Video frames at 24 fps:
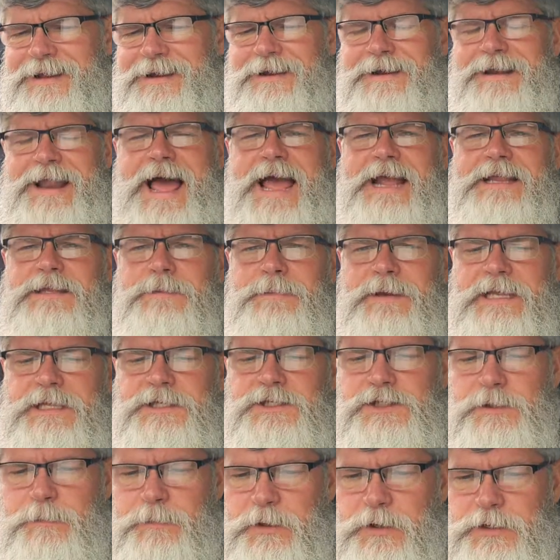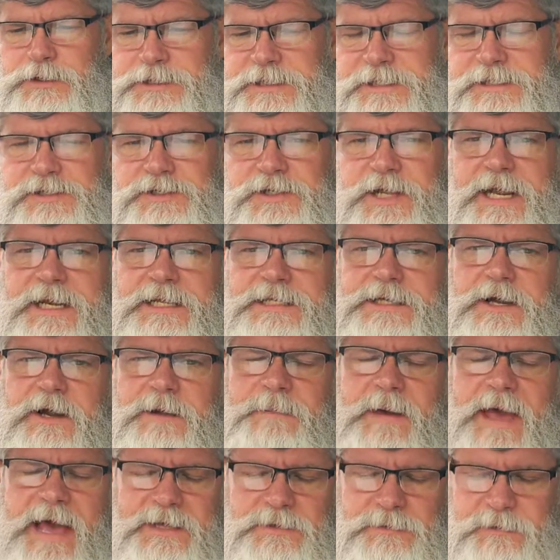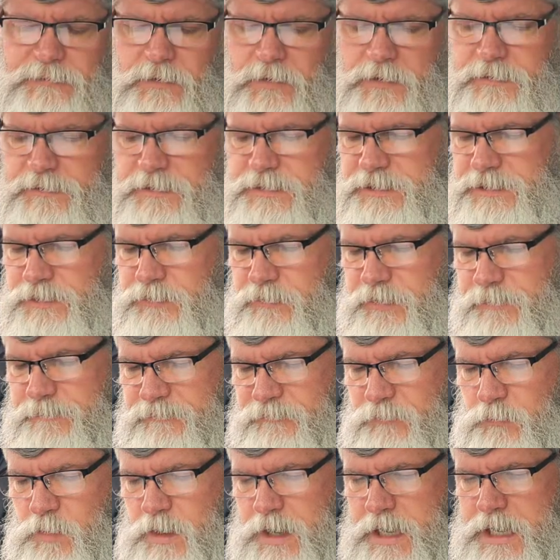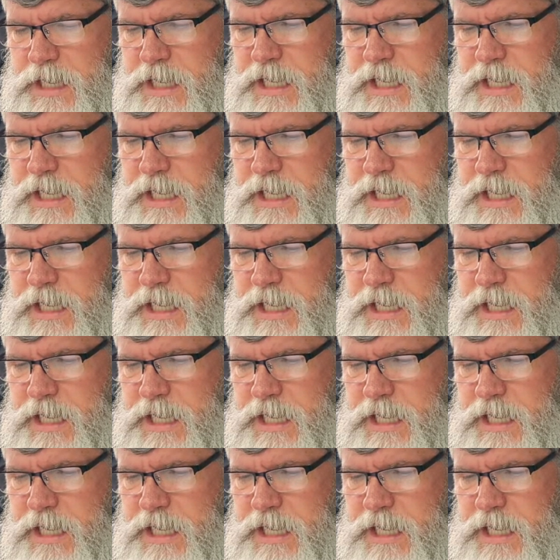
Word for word: lack the means to purchase sanitary pads. We've heard this story before